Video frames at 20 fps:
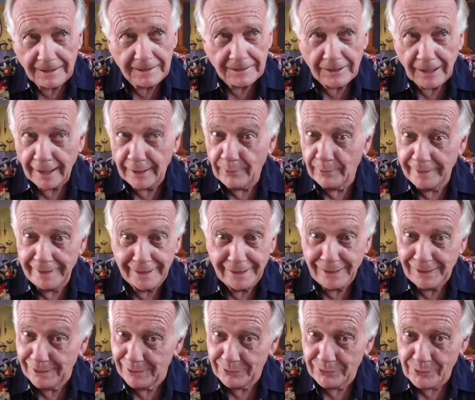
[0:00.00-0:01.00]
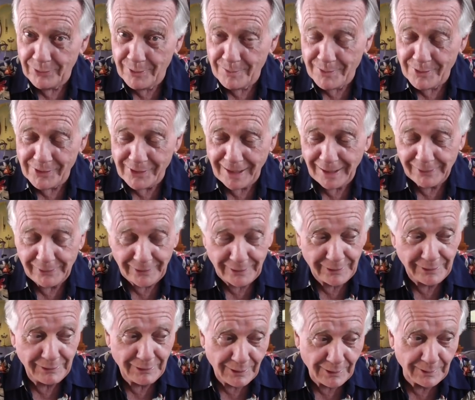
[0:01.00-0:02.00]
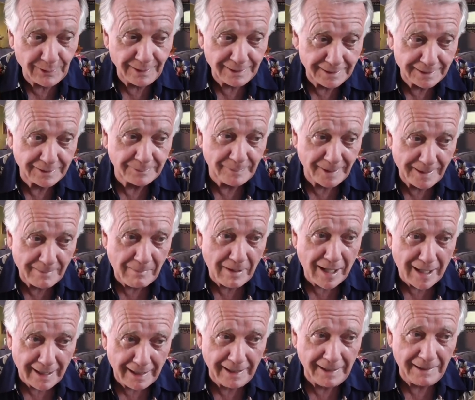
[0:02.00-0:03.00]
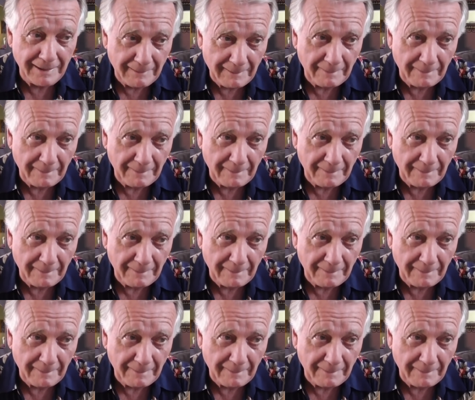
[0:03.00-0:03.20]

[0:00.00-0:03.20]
A lot of ridiculous rumors out there. You know, it's been my